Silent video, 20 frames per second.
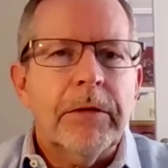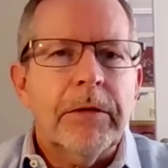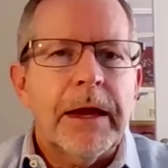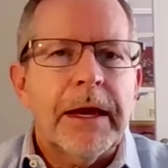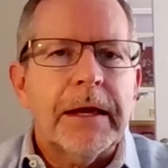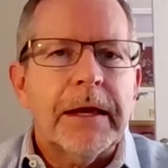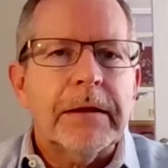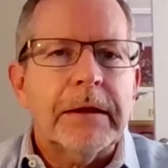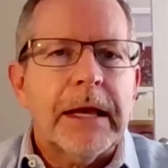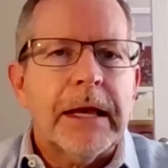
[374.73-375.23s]

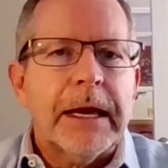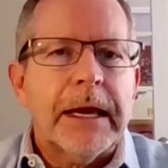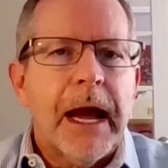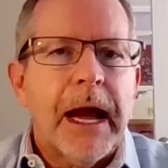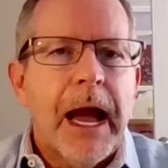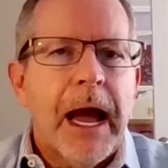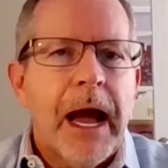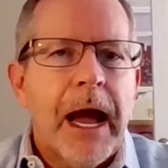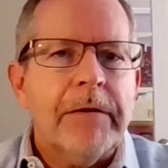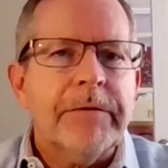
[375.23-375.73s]
they
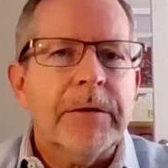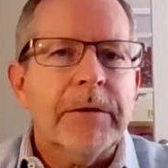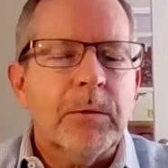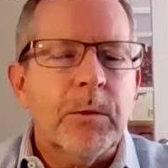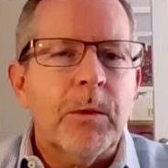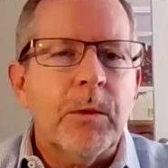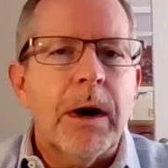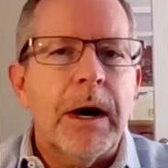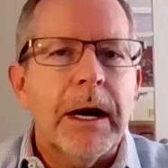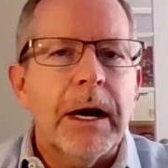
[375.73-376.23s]
they
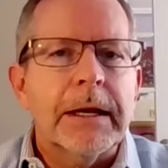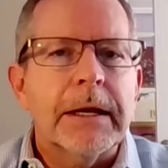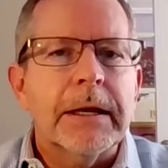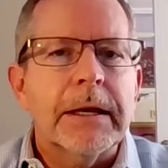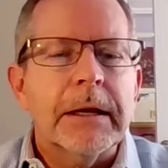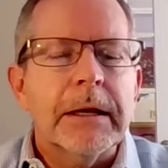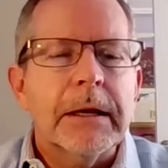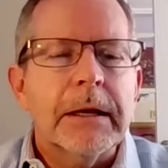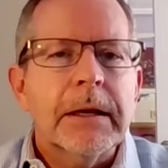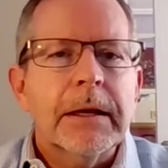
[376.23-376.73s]
haven't
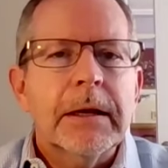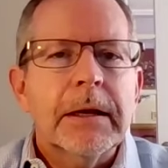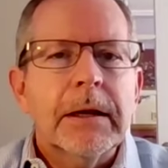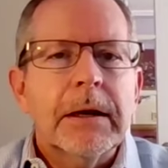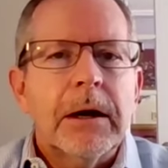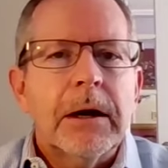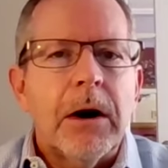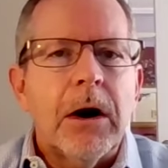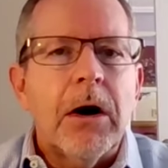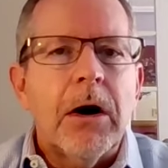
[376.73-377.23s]
won
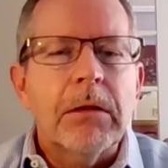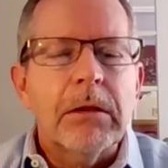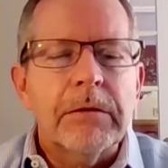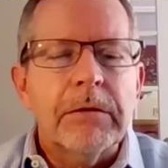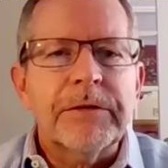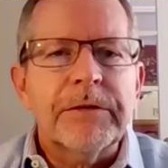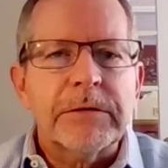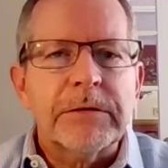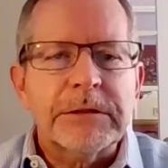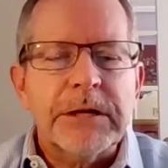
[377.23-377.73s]
all
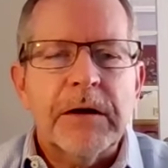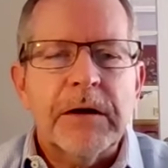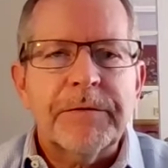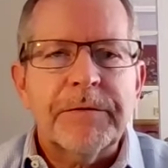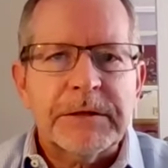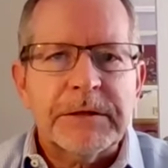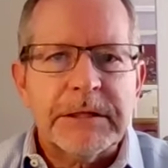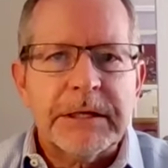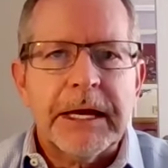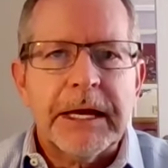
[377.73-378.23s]
of their
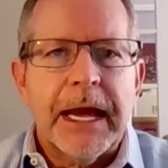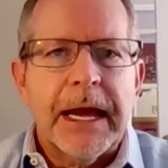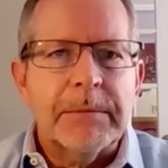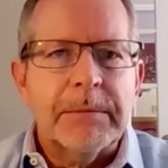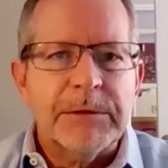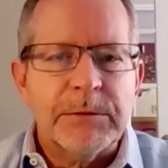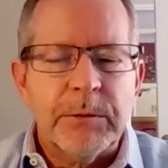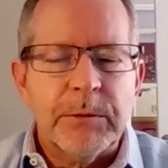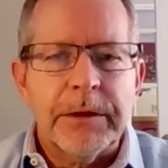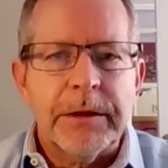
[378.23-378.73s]
toughest
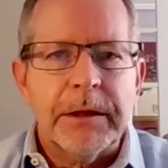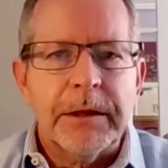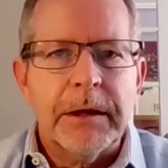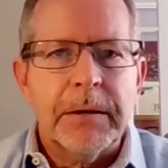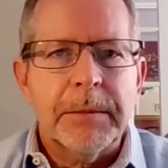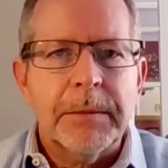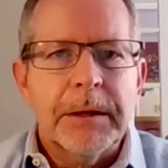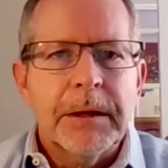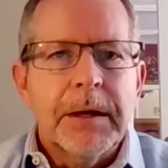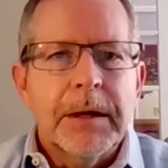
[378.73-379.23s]
games with
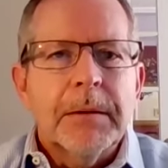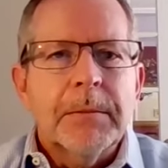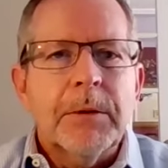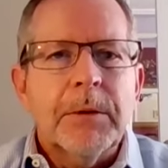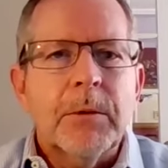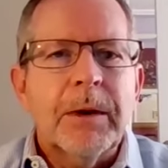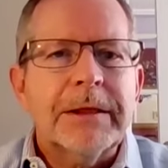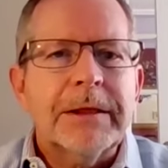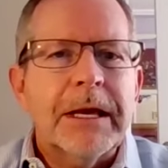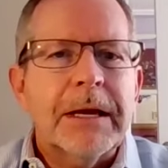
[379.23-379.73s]
him.
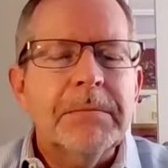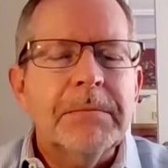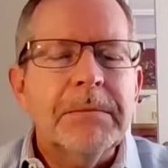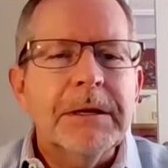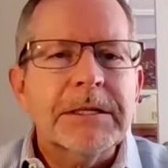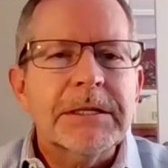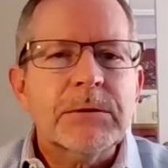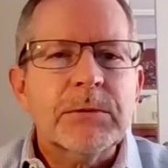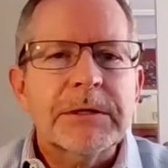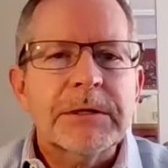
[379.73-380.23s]
But what they
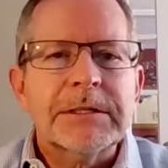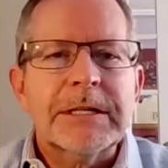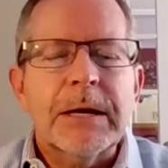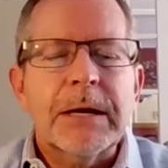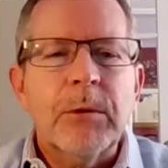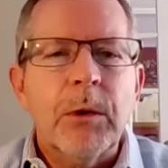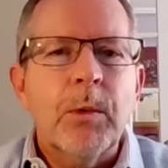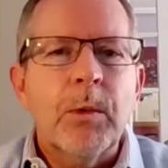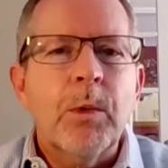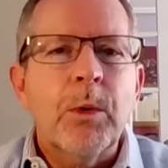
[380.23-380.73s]
missed was
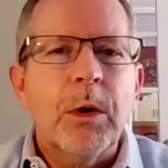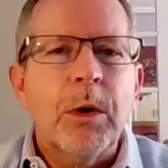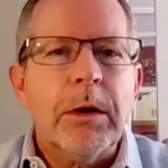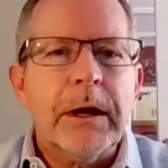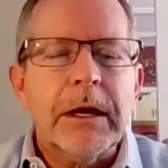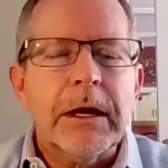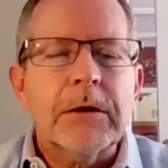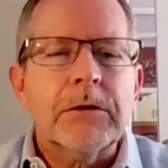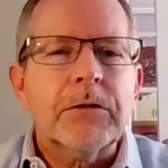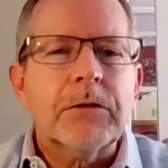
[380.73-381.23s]
they were
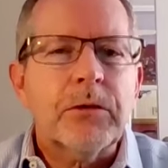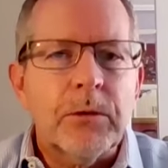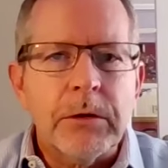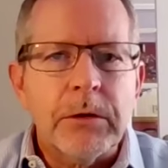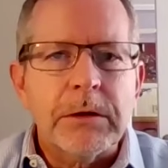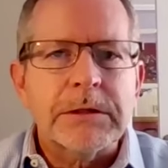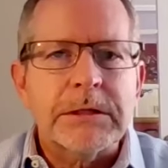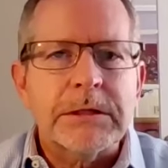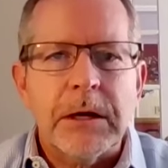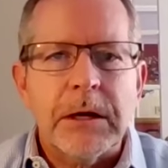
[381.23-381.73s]
working
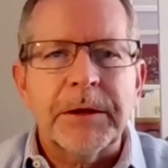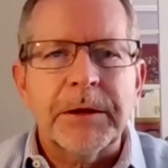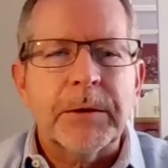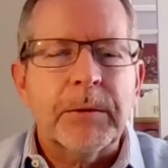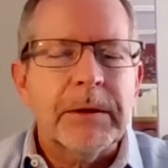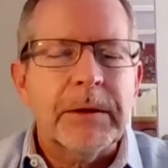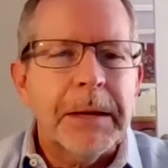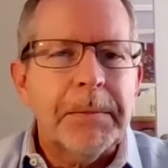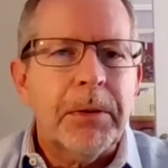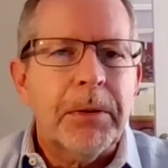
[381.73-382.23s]
towards
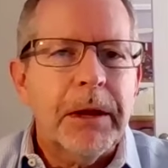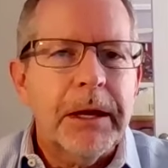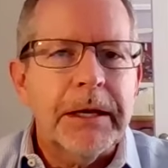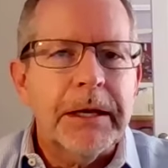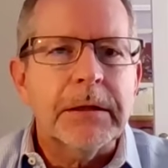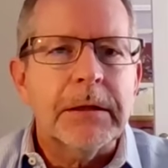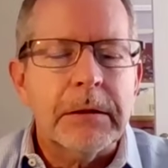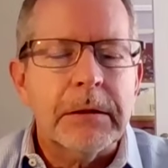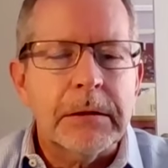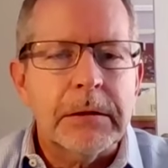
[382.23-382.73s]
something. When they
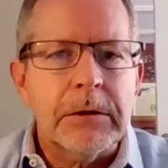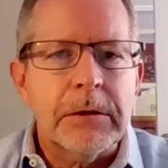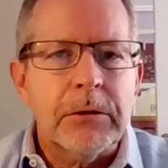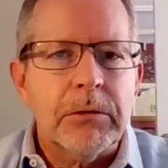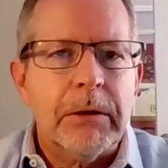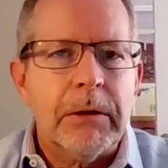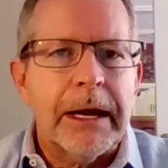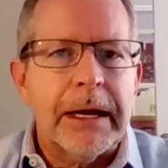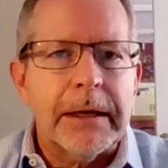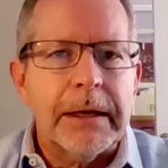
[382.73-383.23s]
played
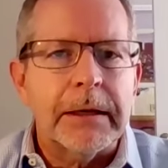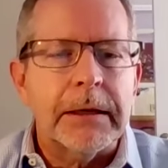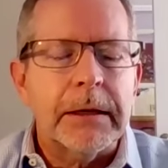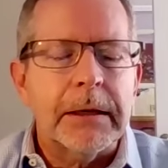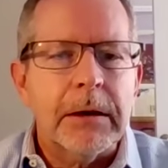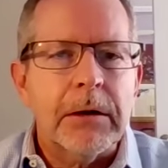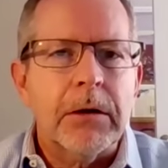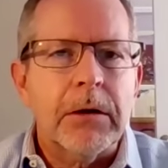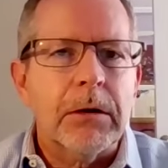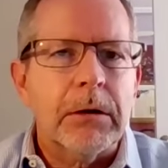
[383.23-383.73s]

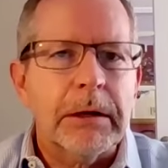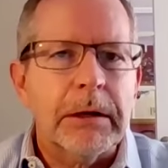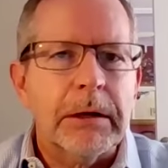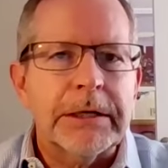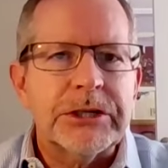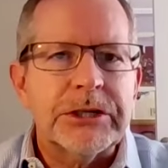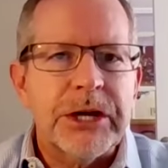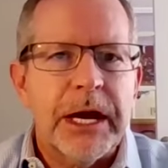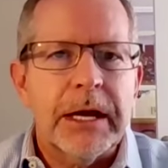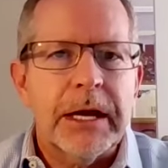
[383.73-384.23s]
Creighton
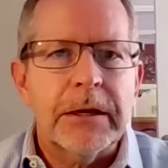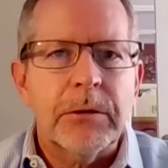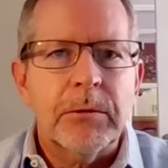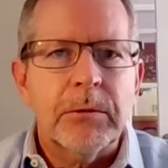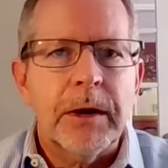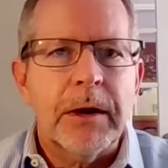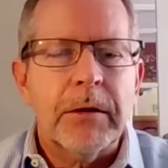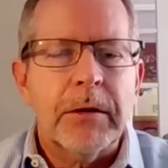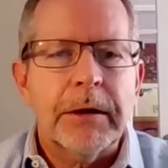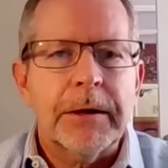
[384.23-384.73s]
early
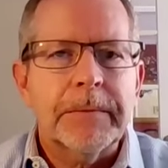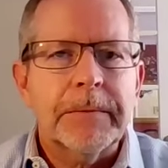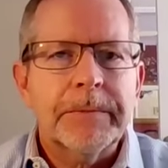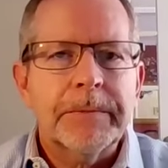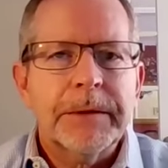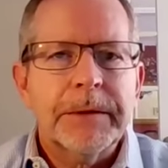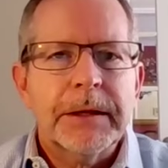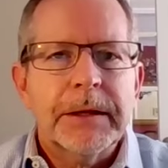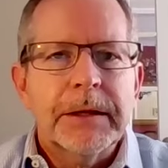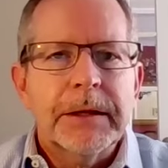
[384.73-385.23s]
January
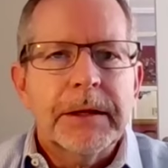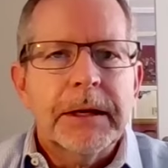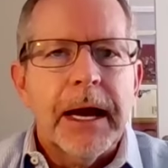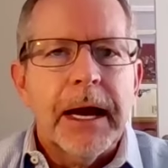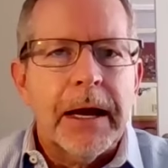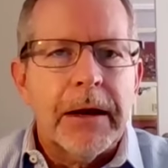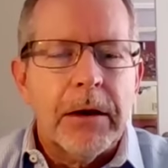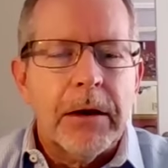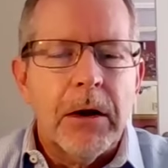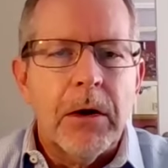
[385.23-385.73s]

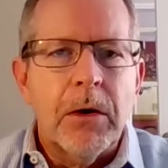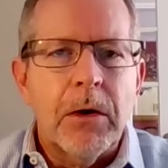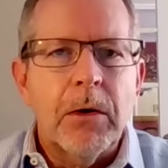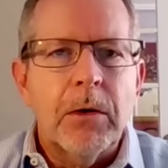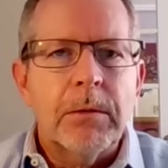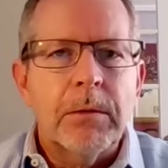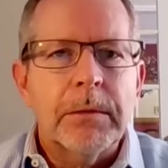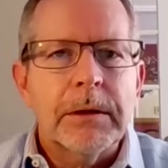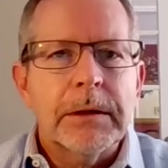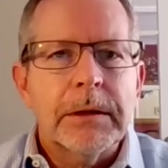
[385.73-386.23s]
at
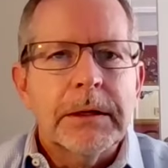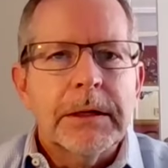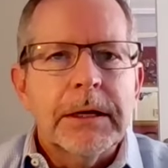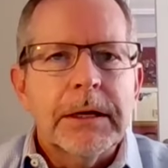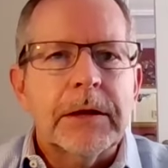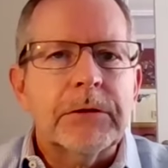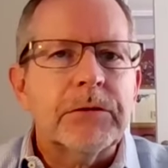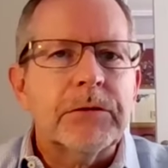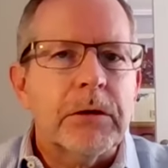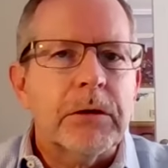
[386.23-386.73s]
home
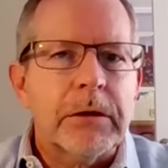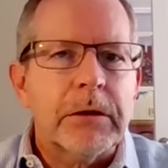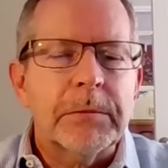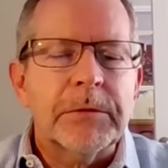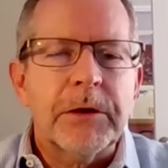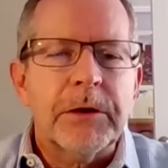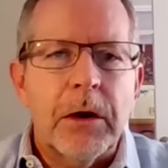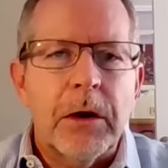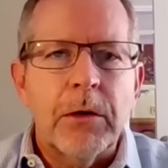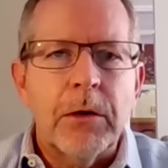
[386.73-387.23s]
and took
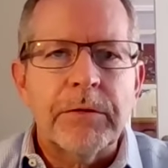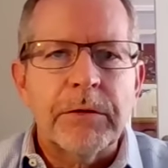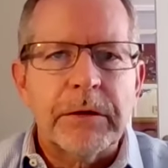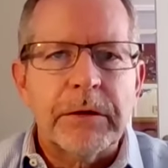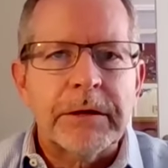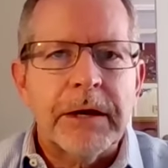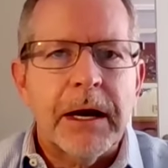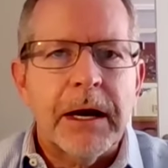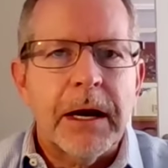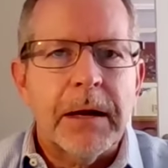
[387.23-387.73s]
them to
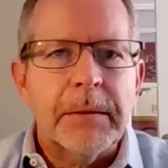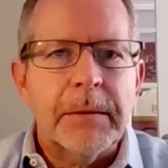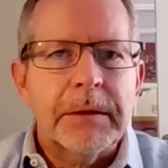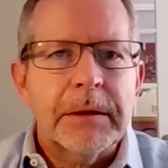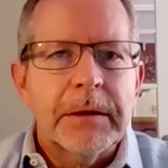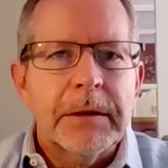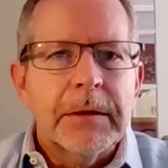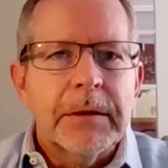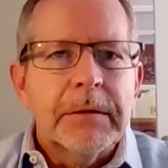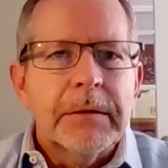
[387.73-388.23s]
overtime,
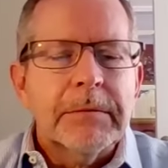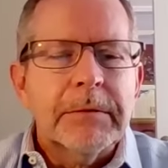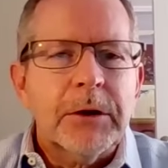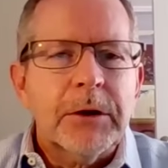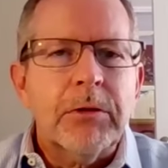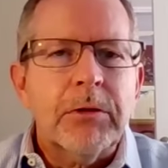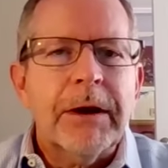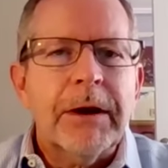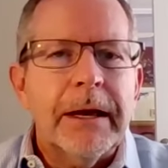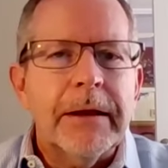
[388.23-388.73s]

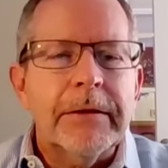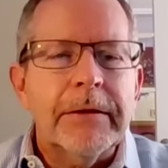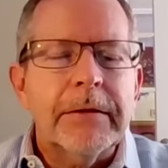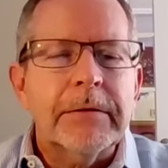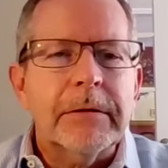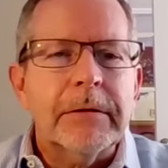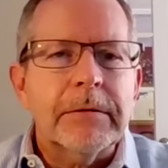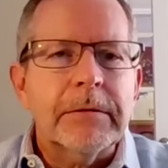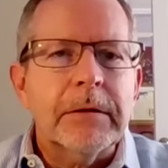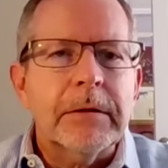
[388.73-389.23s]

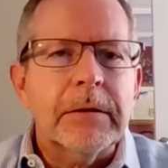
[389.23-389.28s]
yukon